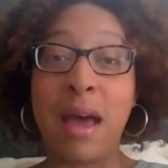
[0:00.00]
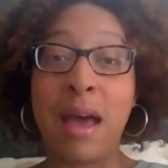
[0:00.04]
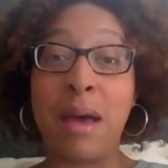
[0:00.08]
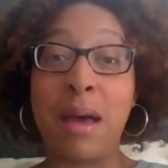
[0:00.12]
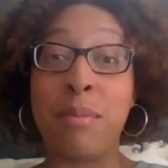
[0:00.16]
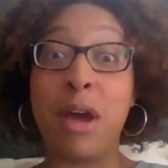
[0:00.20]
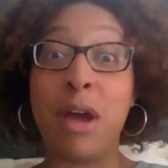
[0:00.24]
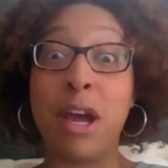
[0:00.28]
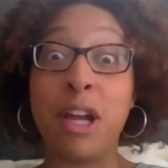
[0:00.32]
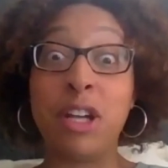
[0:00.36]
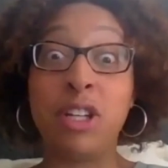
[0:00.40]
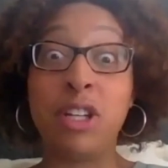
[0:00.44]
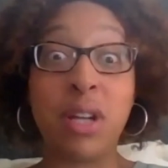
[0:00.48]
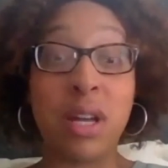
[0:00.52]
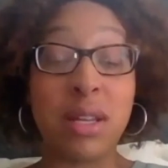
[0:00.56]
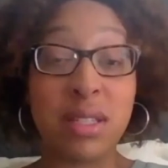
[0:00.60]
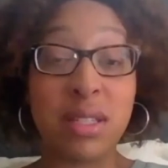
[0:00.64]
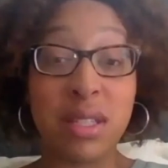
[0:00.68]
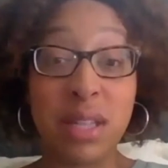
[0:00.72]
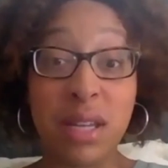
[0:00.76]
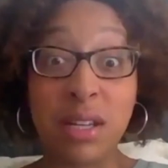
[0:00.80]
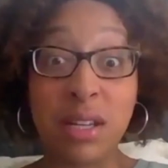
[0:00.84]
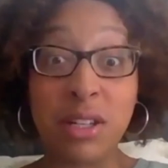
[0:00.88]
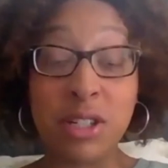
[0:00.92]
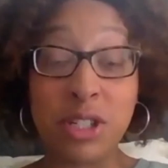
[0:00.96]

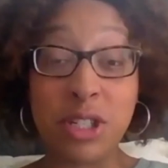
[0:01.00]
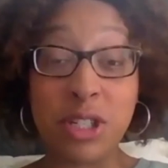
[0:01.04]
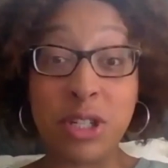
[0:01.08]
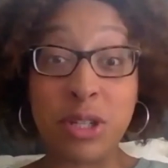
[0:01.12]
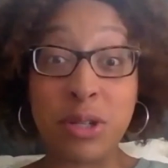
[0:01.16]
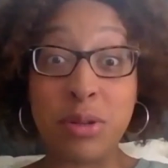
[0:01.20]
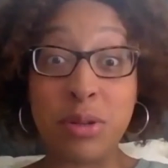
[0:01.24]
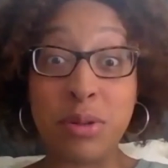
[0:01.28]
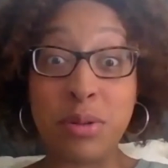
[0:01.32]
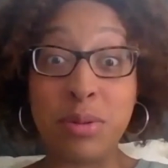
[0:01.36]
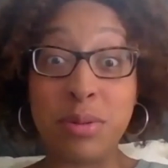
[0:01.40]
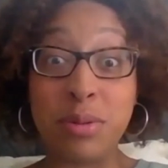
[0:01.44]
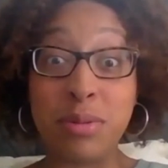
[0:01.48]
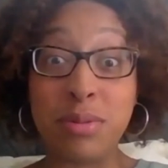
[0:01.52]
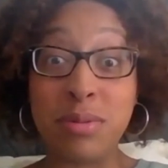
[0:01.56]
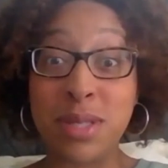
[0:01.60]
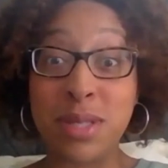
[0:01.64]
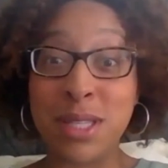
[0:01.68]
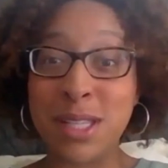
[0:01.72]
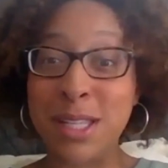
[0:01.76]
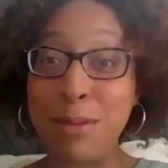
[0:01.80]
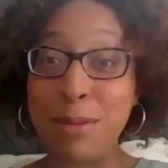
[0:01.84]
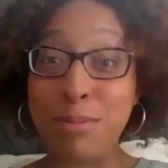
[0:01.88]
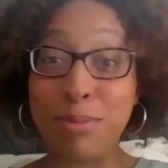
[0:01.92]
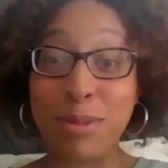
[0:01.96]
adjusting to
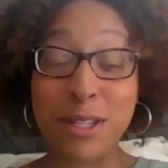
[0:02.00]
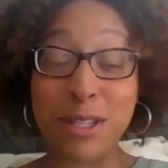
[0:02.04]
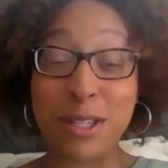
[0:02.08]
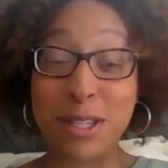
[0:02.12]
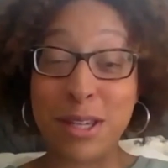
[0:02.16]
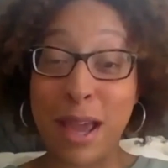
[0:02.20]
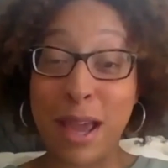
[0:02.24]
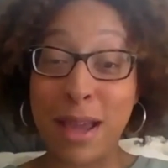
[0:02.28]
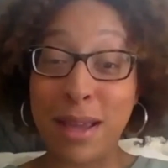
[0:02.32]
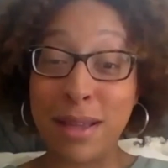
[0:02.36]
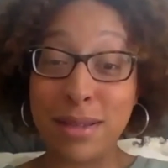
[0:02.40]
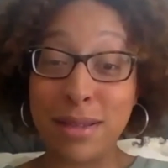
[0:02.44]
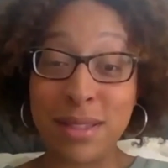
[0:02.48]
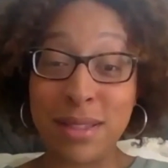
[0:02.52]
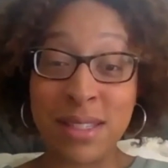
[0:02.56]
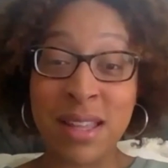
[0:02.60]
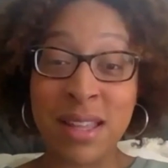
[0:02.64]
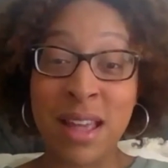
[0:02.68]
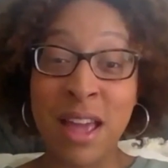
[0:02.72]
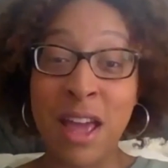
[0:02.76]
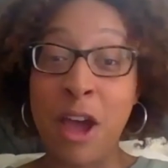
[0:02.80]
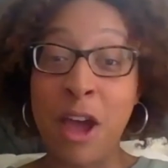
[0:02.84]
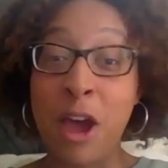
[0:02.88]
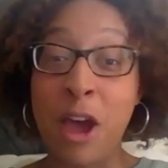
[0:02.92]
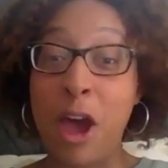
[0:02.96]
sleepless nights,
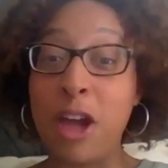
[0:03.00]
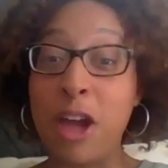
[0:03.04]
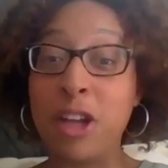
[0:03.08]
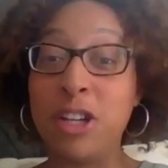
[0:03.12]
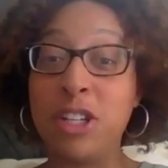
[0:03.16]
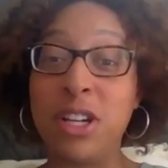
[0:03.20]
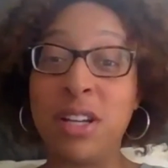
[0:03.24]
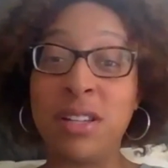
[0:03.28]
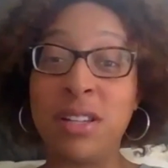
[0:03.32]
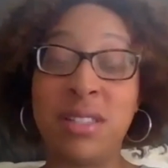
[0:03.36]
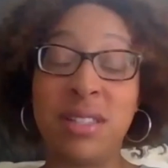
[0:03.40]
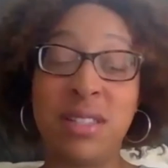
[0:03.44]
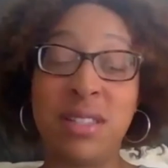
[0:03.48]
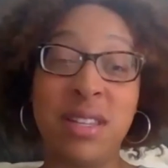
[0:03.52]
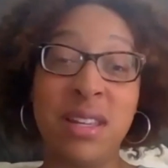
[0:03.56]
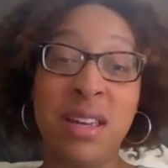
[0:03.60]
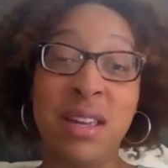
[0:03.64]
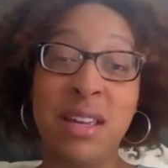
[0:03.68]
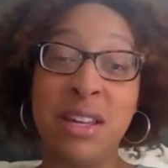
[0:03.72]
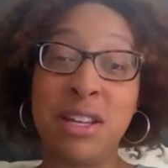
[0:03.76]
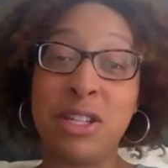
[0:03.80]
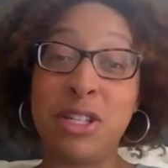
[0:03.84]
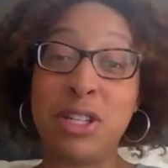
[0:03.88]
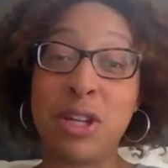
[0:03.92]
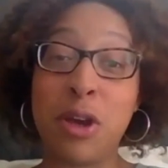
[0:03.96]

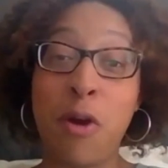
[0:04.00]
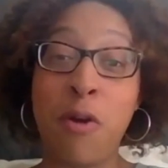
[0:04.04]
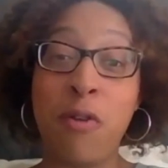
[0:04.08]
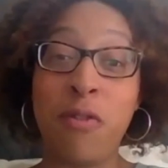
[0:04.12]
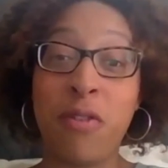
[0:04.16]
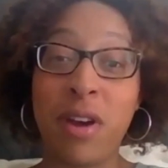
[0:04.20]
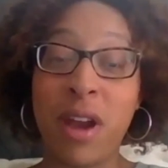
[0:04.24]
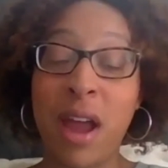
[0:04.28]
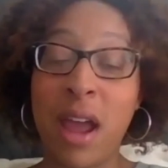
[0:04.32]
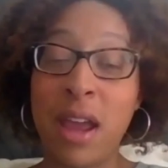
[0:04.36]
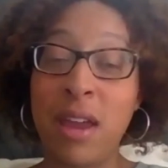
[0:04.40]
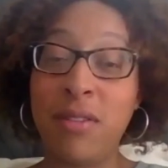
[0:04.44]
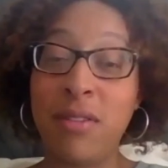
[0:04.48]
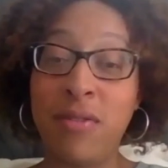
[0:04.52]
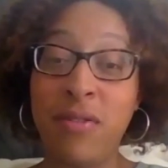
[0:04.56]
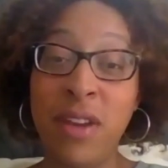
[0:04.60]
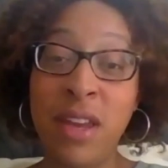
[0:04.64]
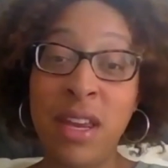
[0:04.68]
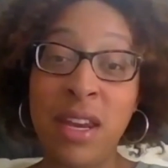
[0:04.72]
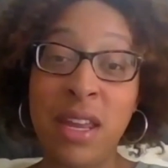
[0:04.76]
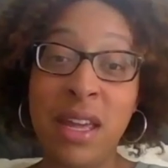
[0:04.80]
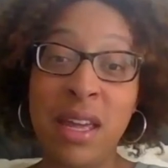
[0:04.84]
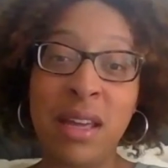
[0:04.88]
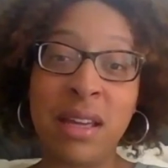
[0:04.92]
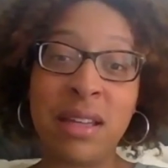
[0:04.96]
adjusting to overnight
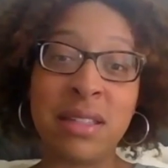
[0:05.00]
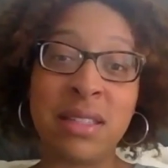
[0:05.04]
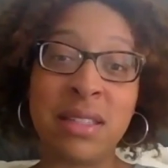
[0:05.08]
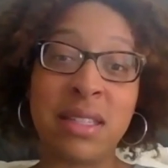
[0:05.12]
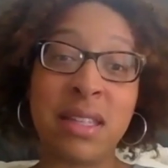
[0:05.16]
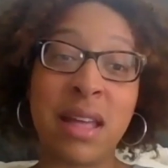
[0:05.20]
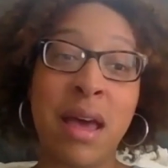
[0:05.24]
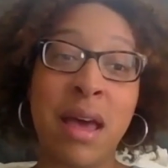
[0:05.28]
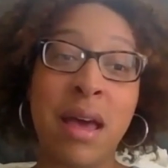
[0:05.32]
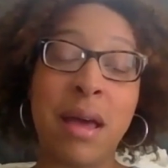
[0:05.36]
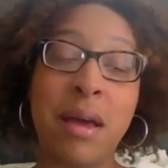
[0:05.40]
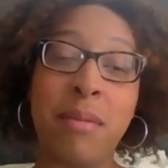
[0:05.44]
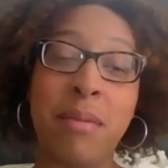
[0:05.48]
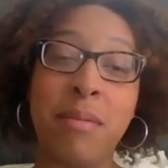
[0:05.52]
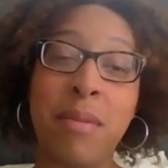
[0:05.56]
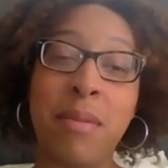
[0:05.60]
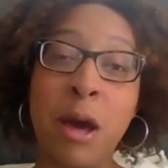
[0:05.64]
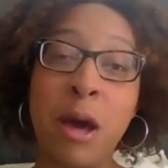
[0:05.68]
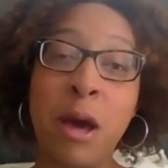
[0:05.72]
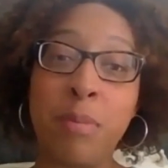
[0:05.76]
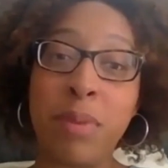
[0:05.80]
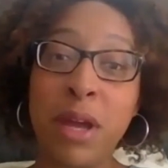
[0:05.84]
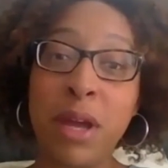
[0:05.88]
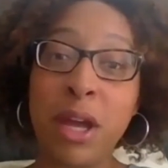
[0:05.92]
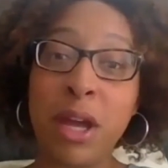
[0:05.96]
feedings,
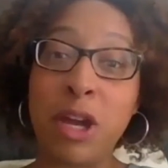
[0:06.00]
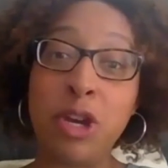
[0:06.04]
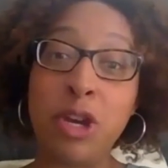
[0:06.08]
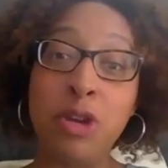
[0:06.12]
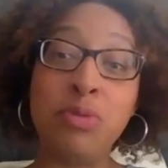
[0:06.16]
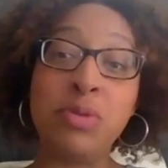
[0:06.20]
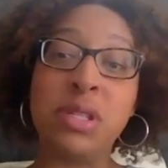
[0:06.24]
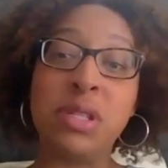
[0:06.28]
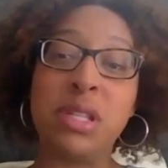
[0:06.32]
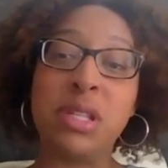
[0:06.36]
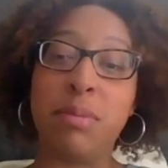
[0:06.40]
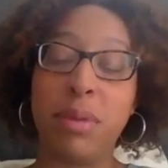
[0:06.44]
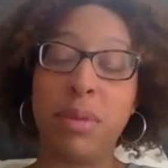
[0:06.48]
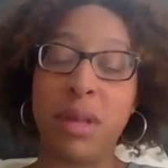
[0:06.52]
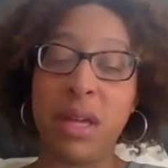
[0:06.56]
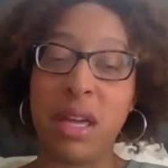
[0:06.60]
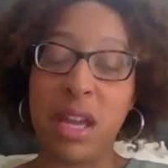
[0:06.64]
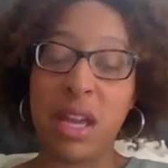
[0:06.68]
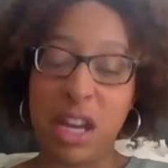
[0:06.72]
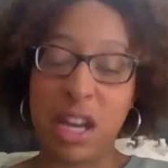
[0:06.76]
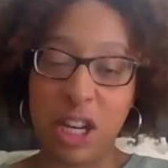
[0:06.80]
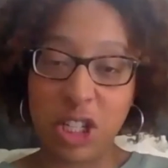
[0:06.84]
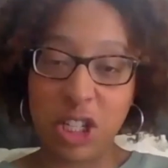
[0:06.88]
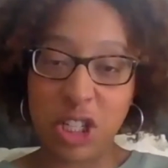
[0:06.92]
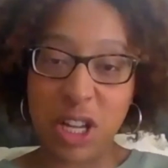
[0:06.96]
helping a new sibling
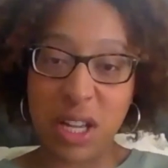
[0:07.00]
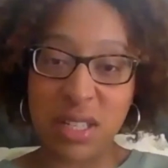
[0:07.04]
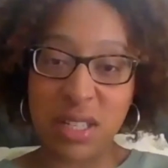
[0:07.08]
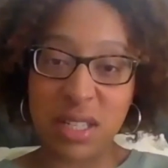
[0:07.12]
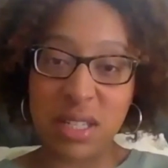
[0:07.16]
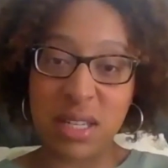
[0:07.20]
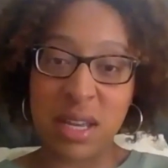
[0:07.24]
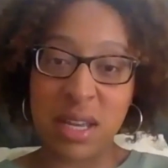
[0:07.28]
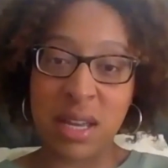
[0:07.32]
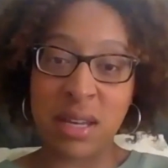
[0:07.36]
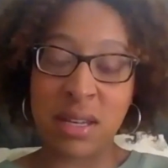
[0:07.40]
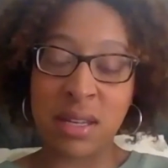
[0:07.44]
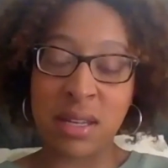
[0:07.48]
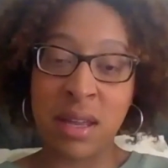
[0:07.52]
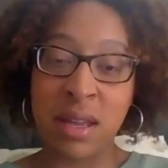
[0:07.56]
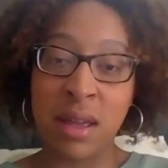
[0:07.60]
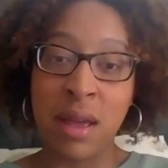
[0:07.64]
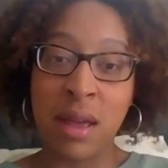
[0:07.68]
get adjusted